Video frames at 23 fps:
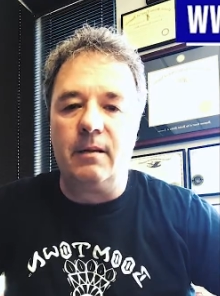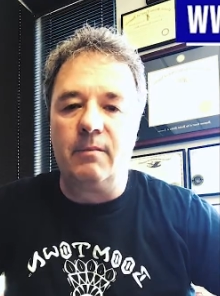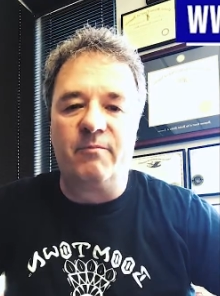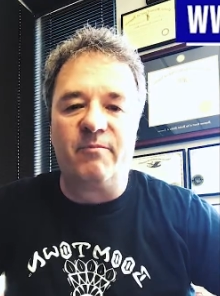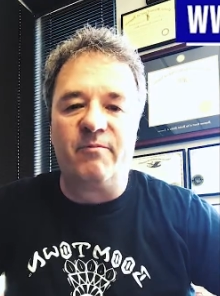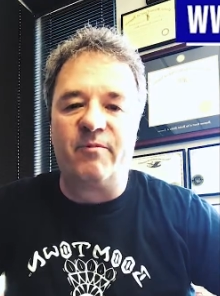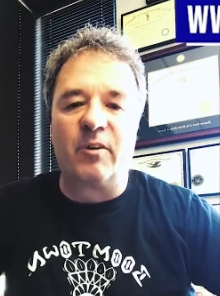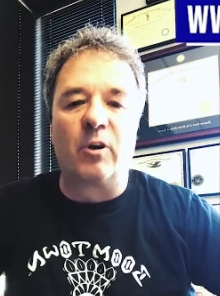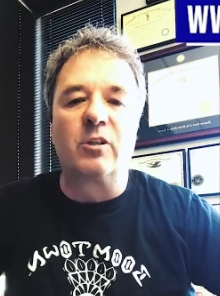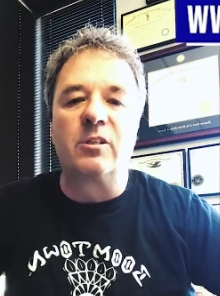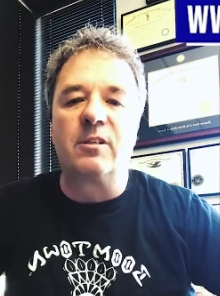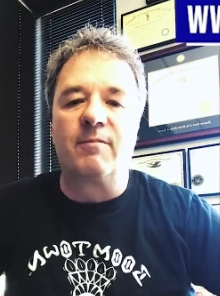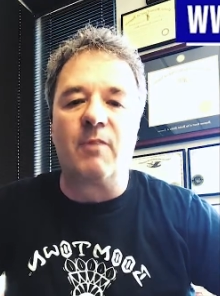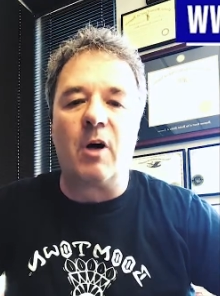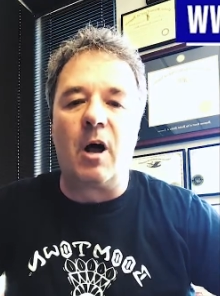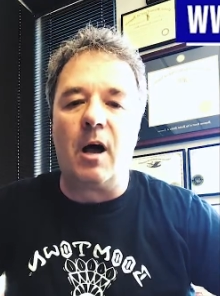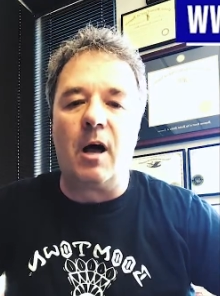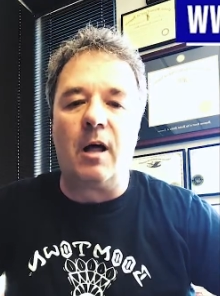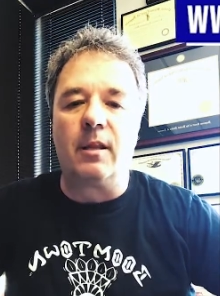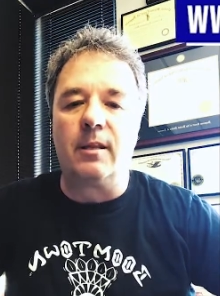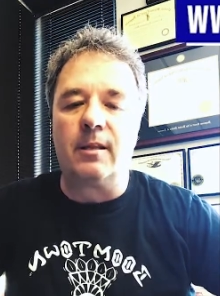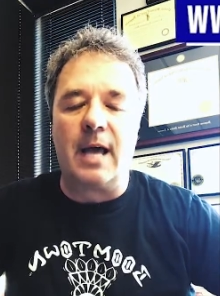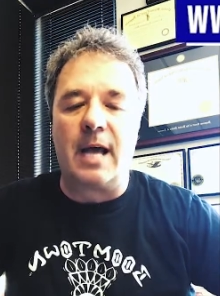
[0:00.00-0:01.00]
First of
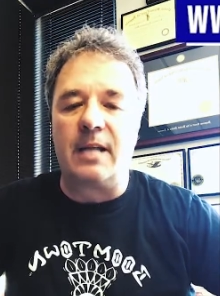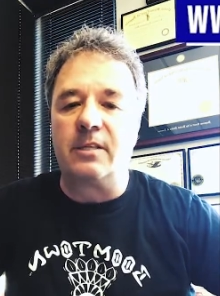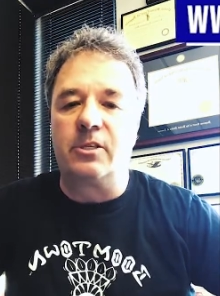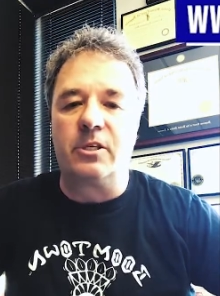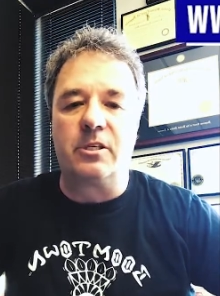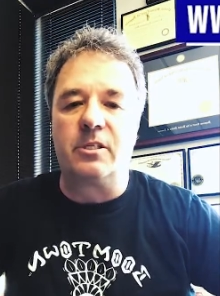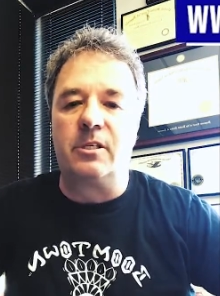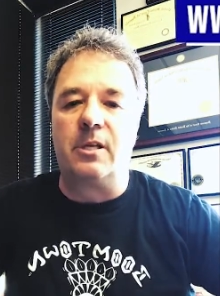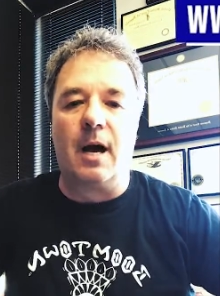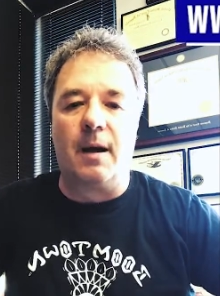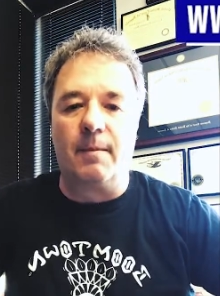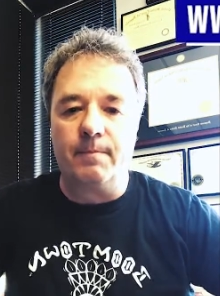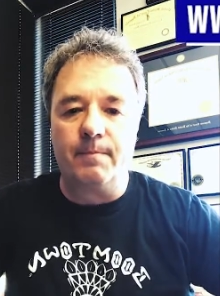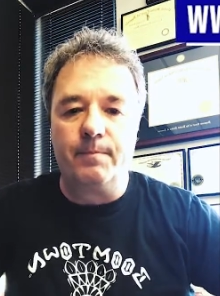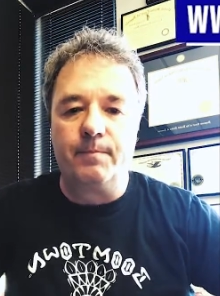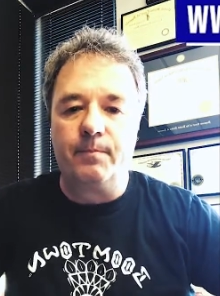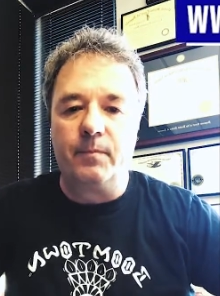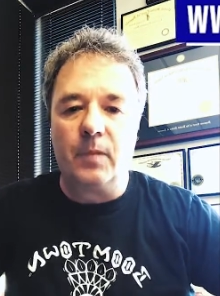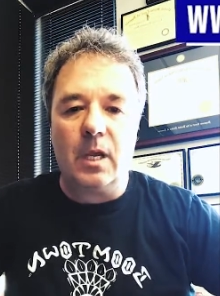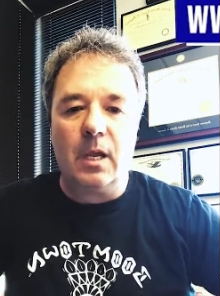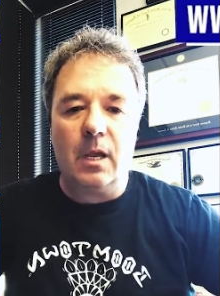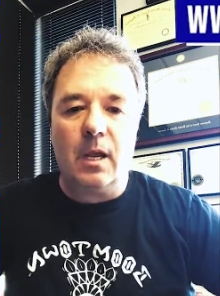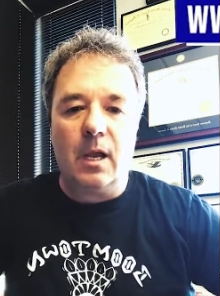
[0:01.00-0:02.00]
all, that's just dumb.
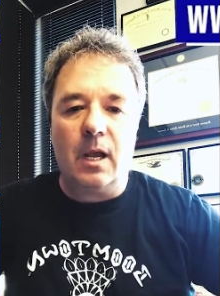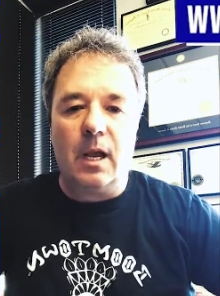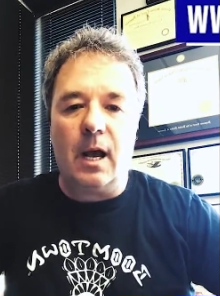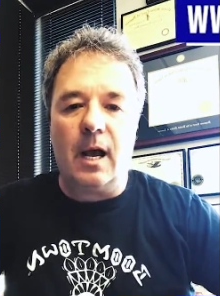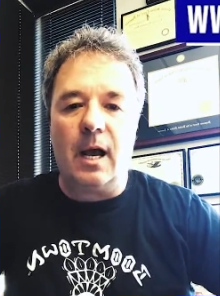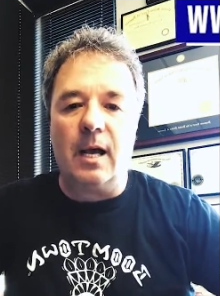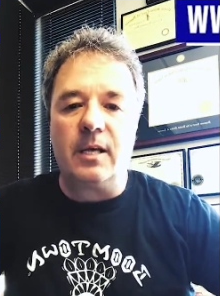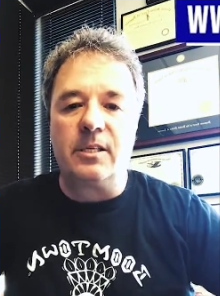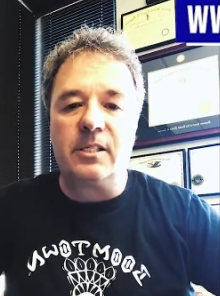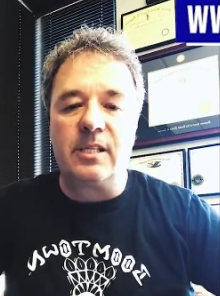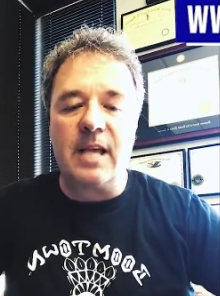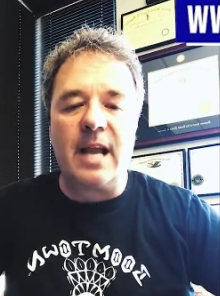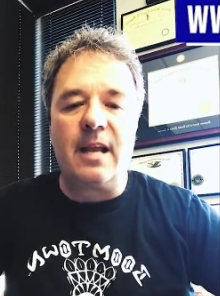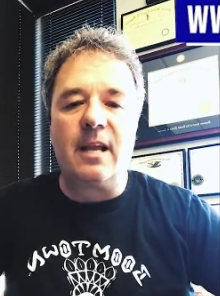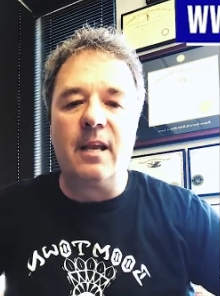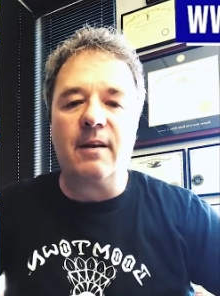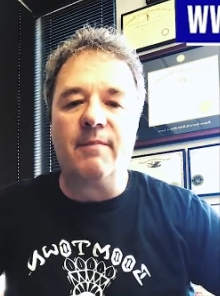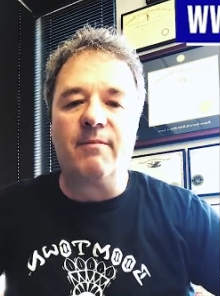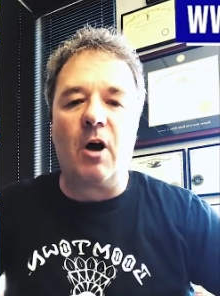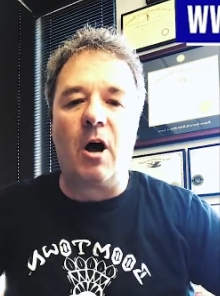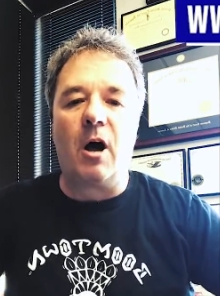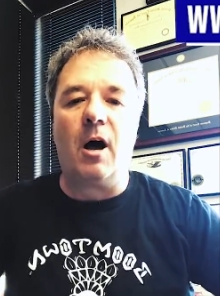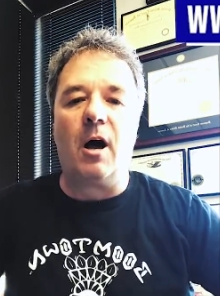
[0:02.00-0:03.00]
Second
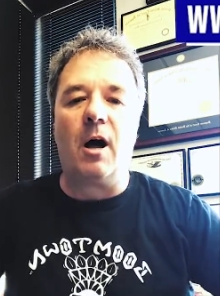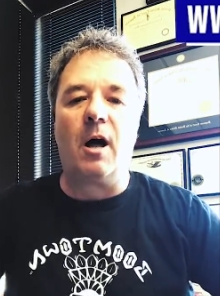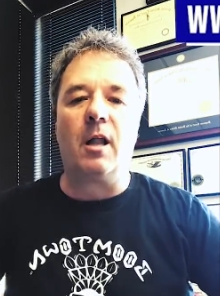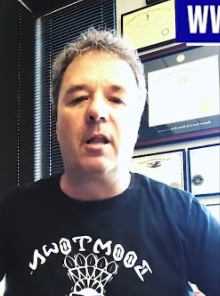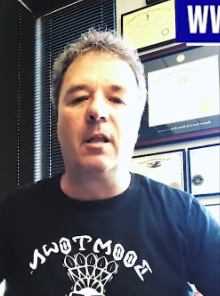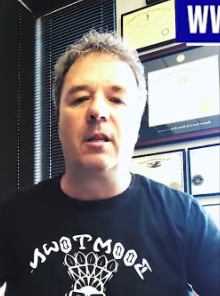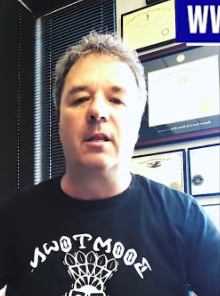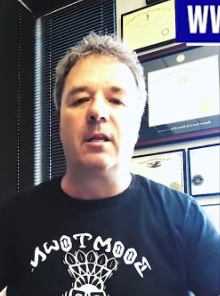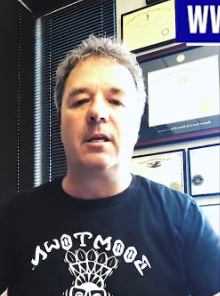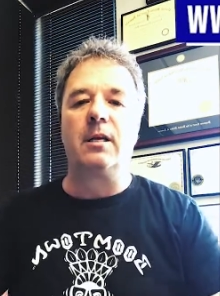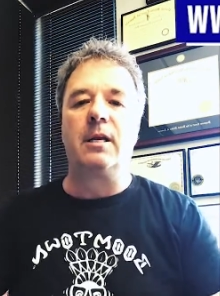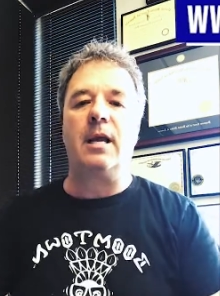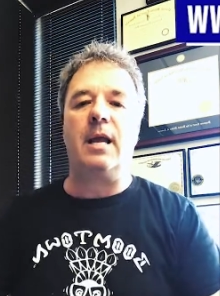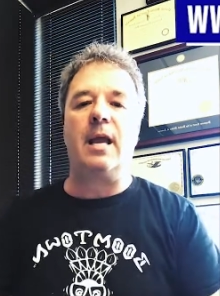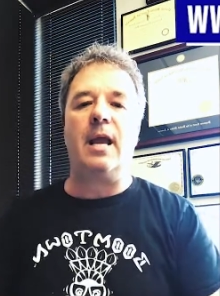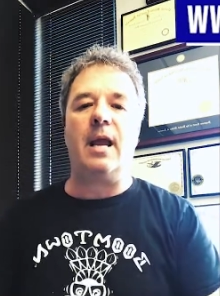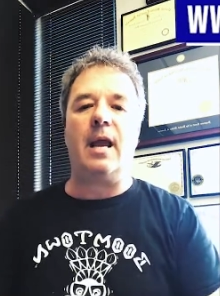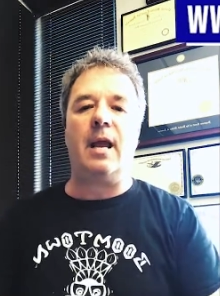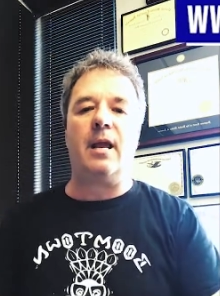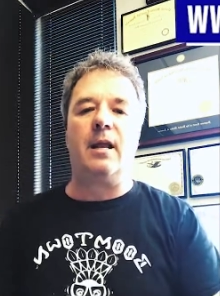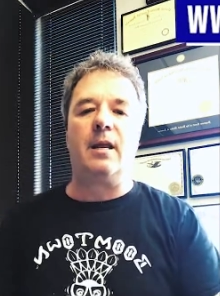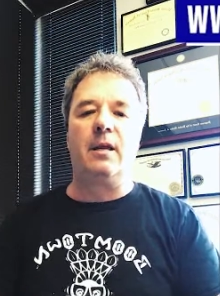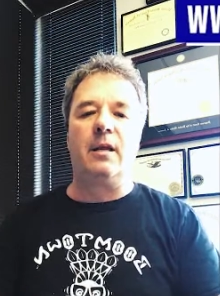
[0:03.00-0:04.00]
of all,
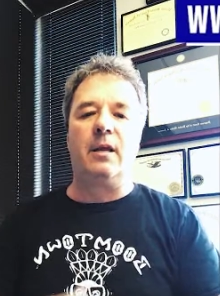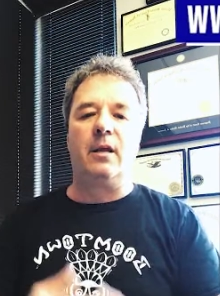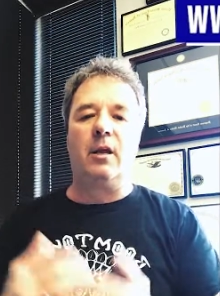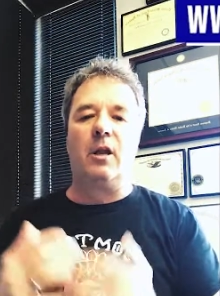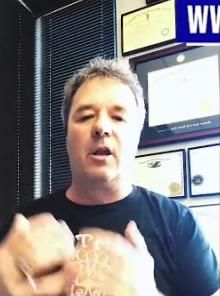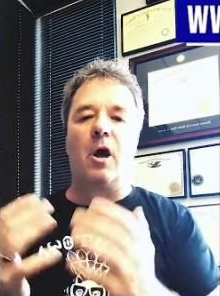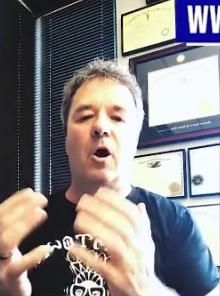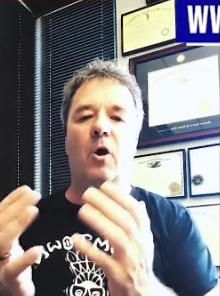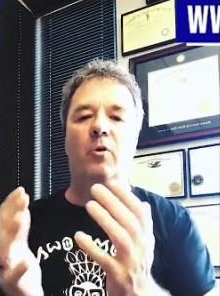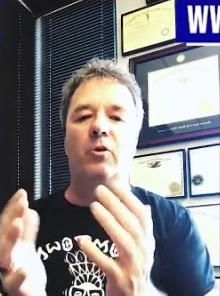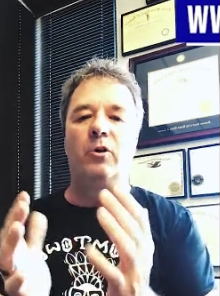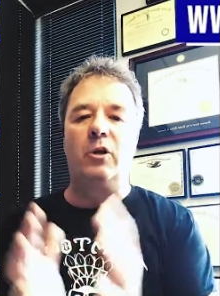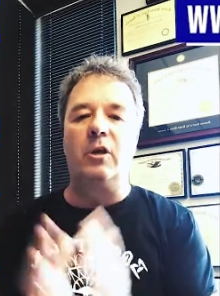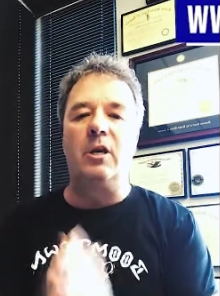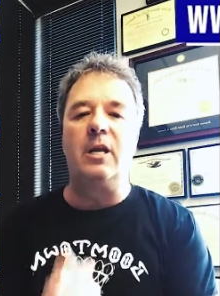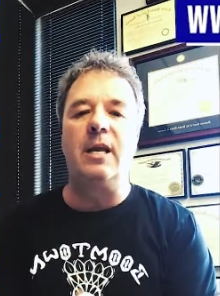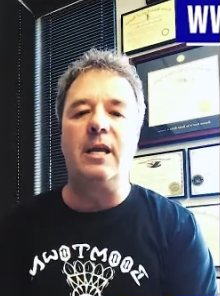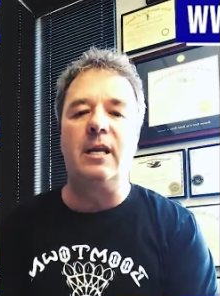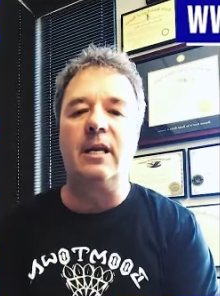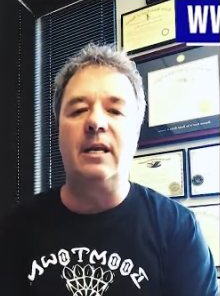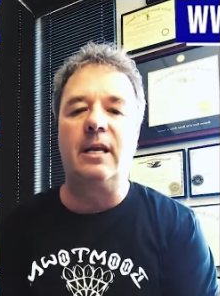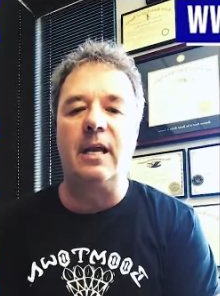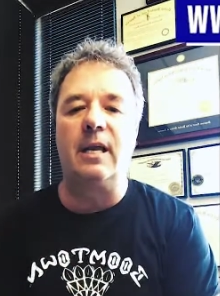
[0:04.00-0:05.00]
you know, you
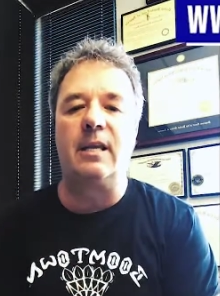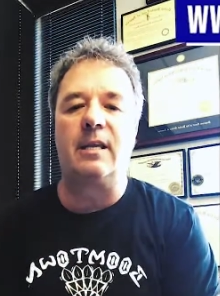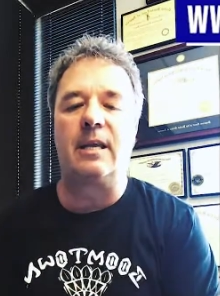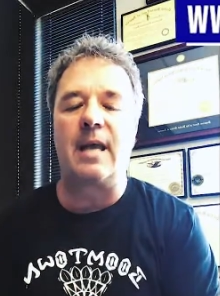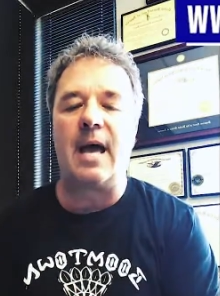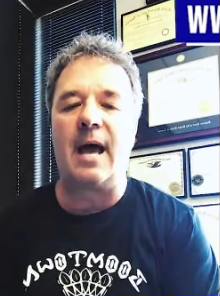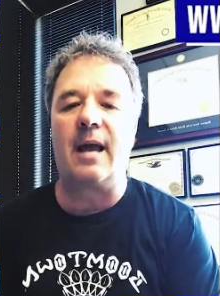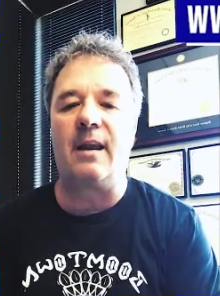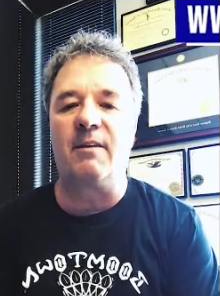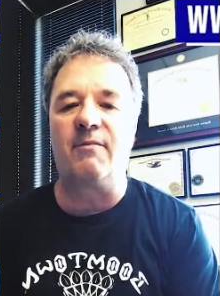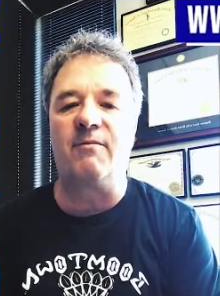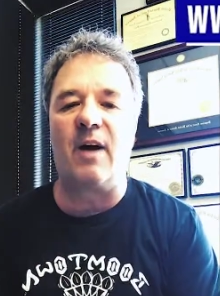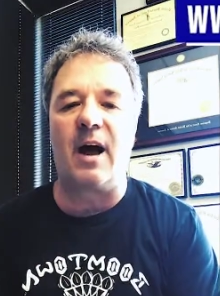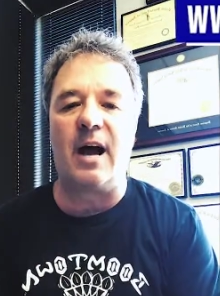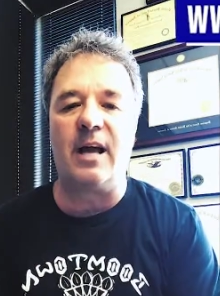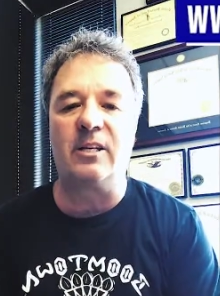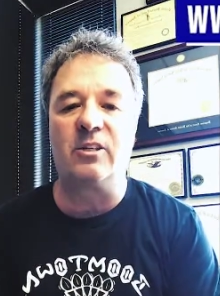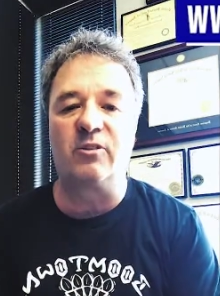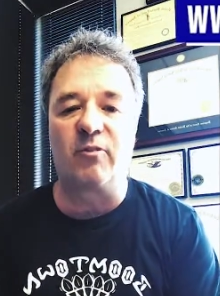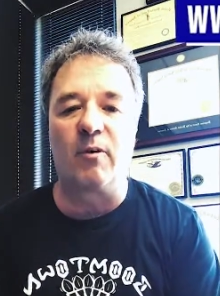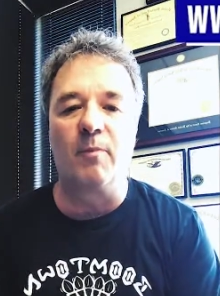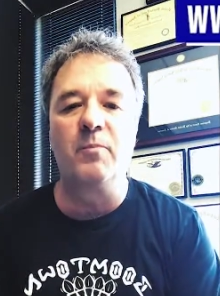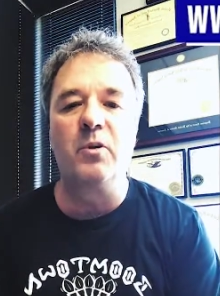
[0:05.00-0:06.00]
need to get that
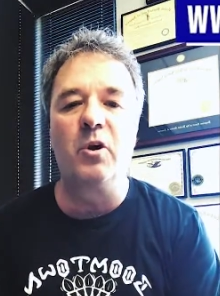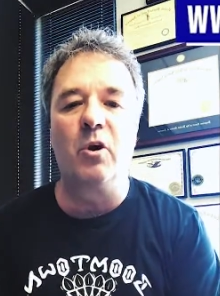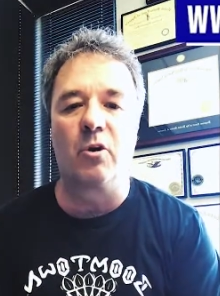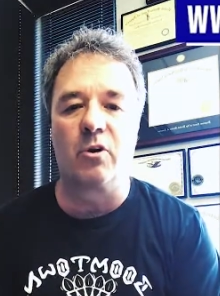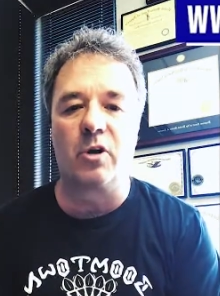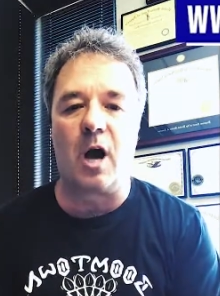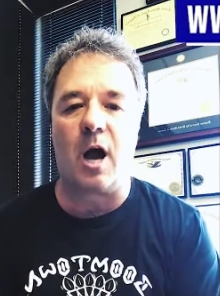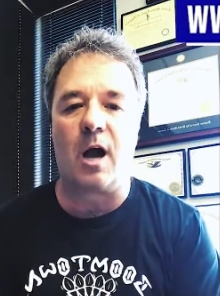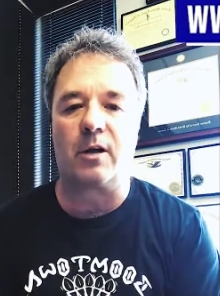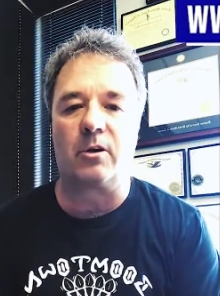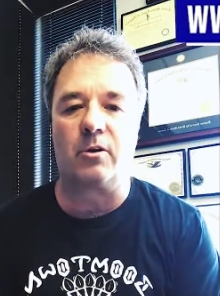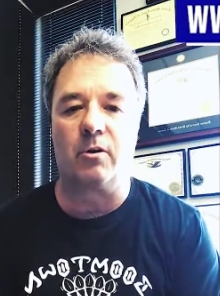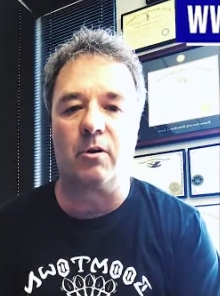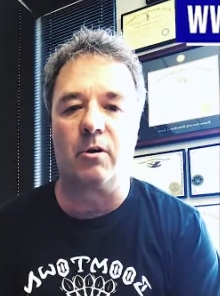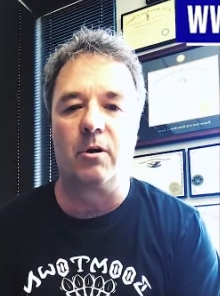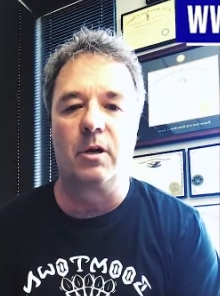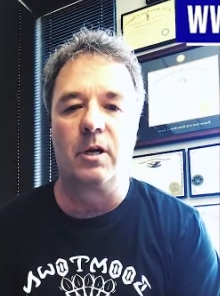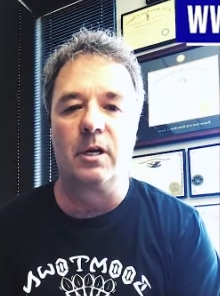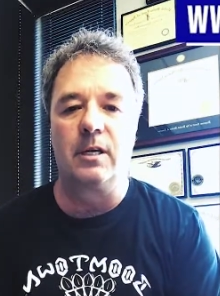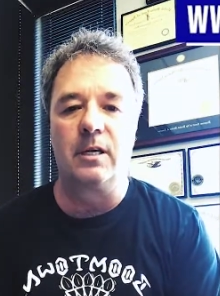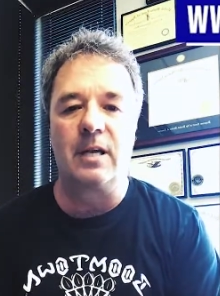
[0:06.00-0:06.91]
advice from your doctor.